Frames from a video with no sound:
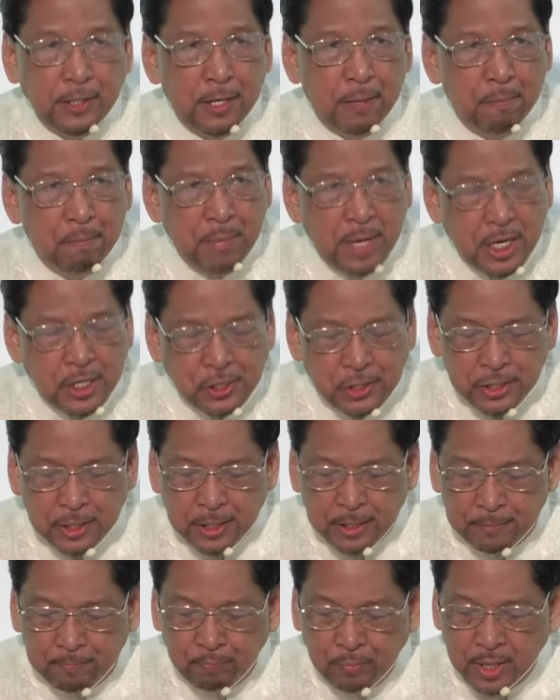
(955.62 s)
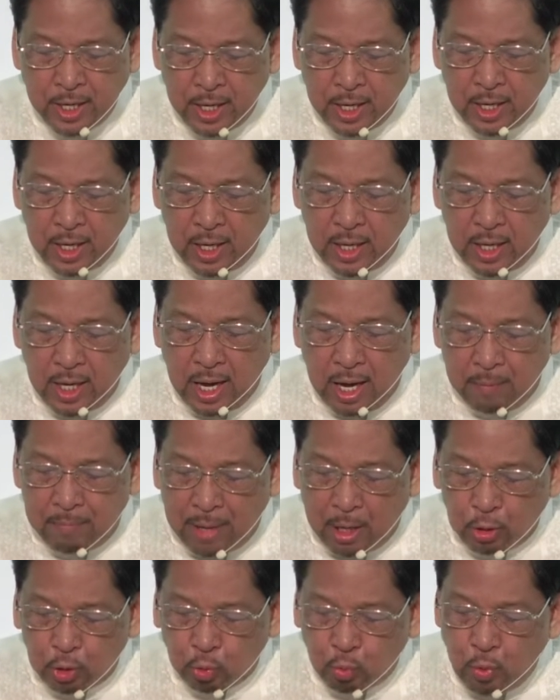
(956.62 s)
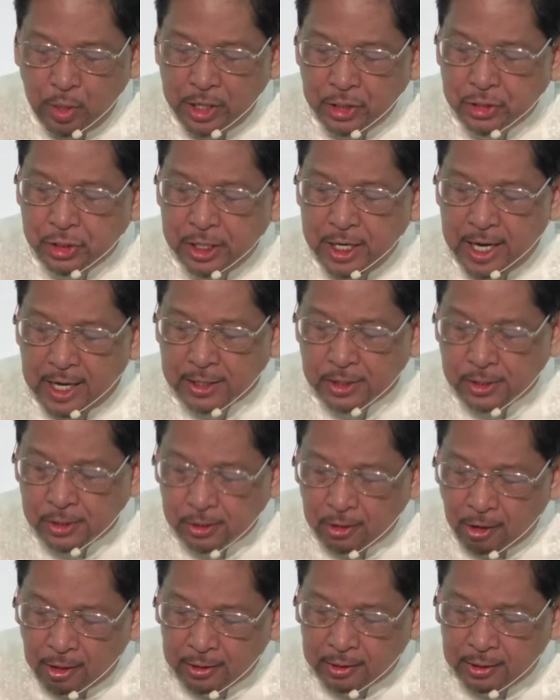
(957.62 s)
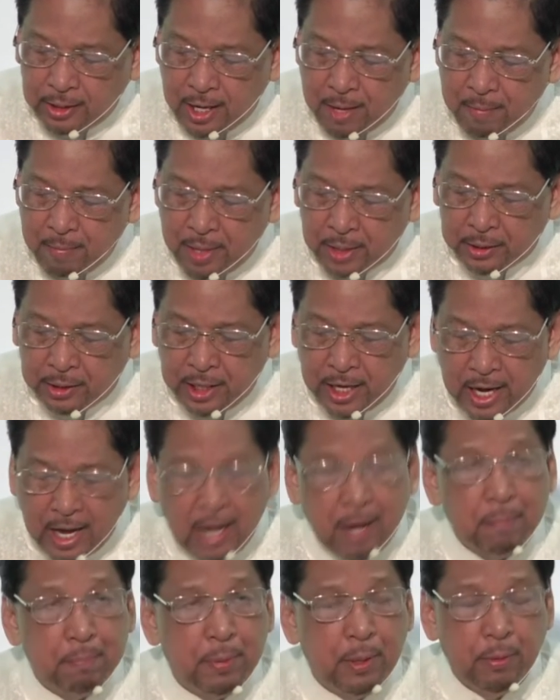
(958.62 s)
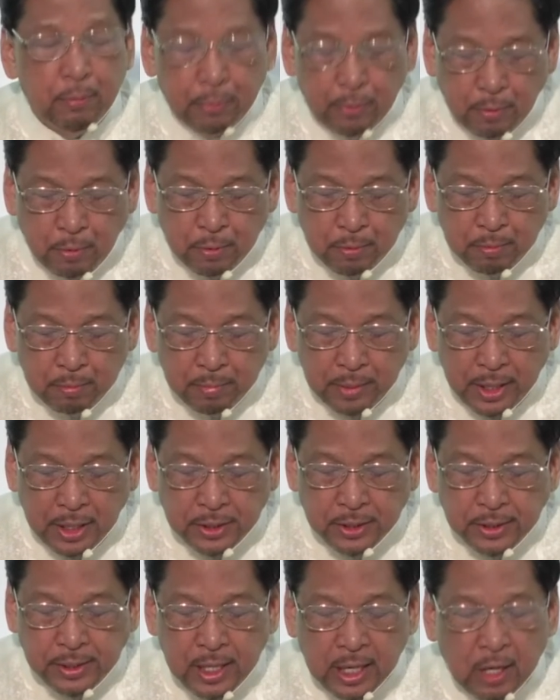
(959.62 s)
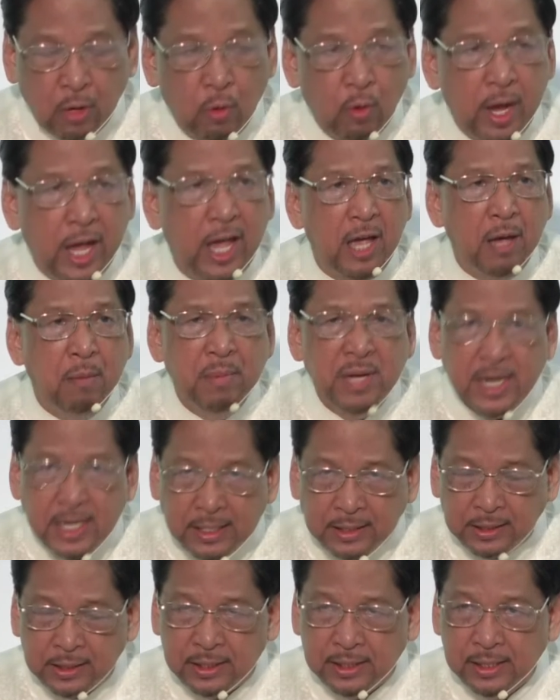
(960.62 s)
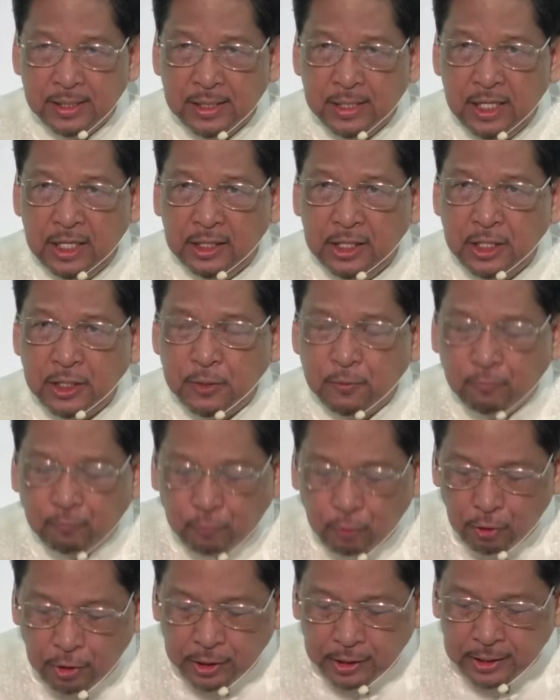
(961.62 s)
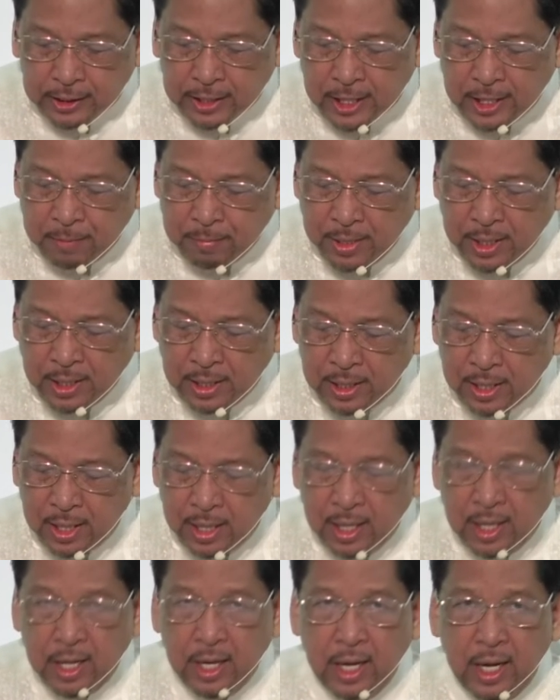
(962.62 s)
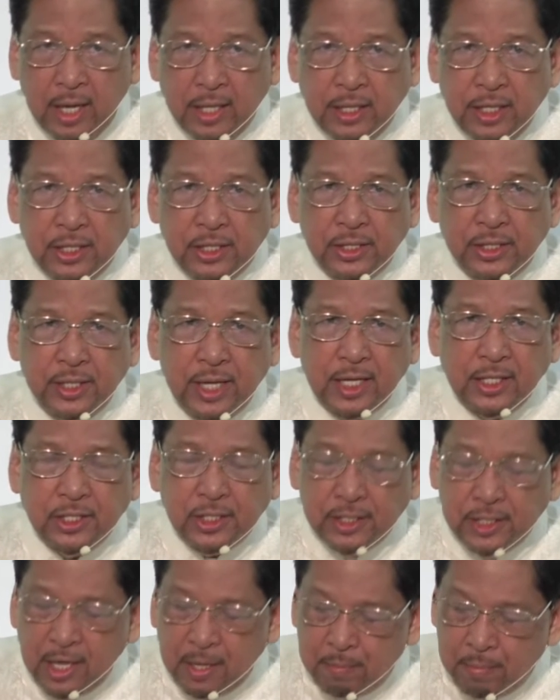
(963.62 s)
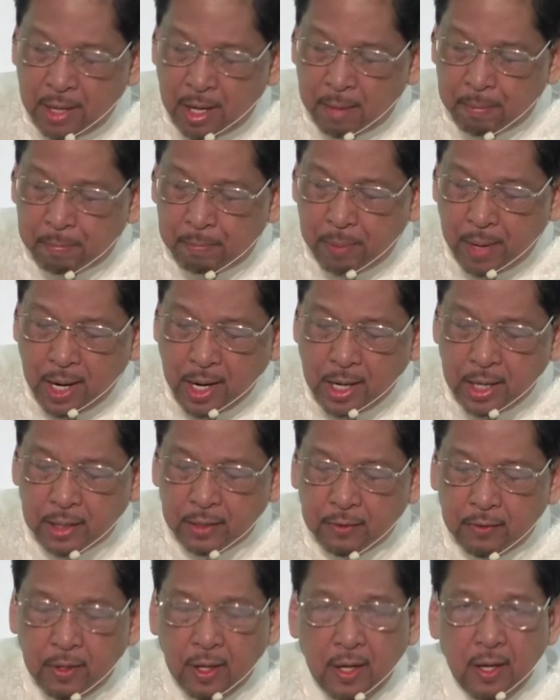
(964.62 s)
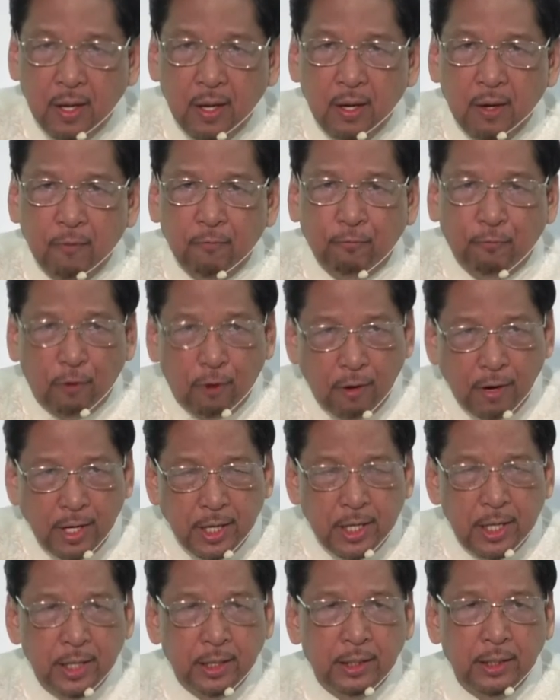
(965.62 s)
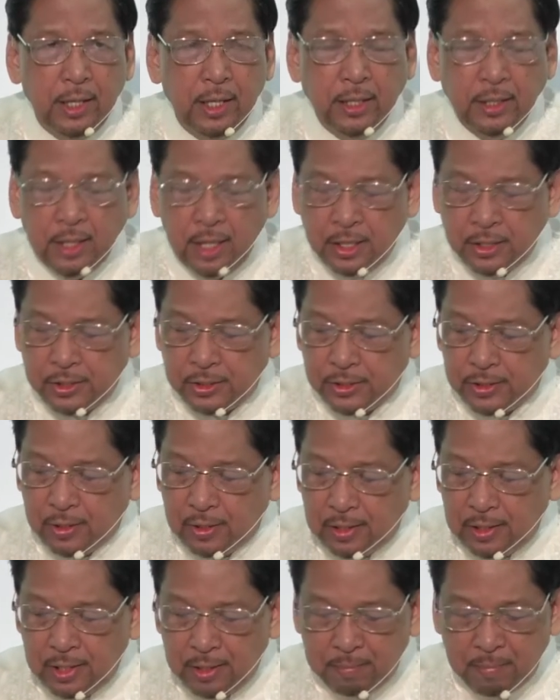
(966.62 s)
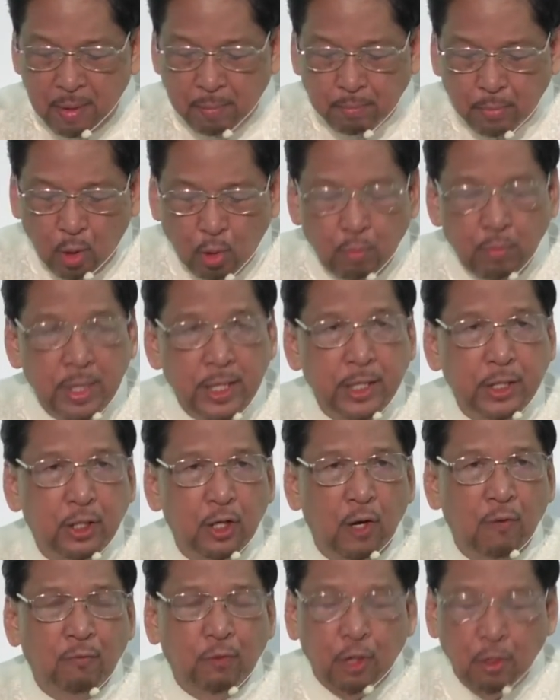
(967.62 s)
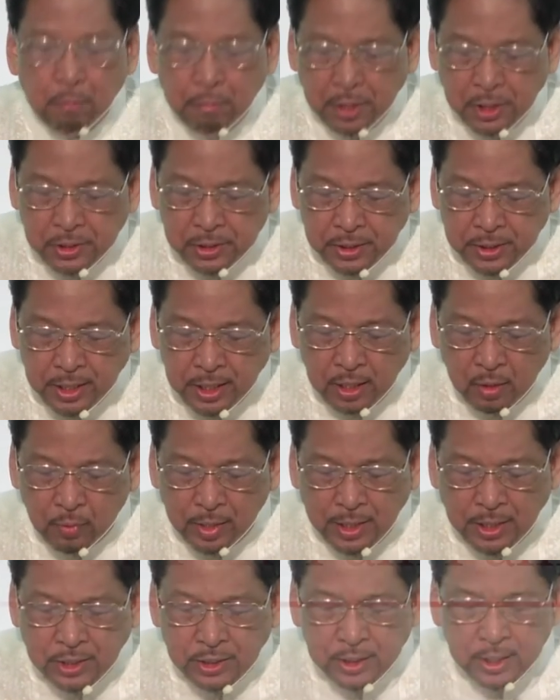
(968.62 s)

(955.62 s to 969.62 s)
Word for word: the mission about which he has taught them at the upper room is now eminent. It is forthcoming, and he sets them apart for it in a solemn moment of commissioning when he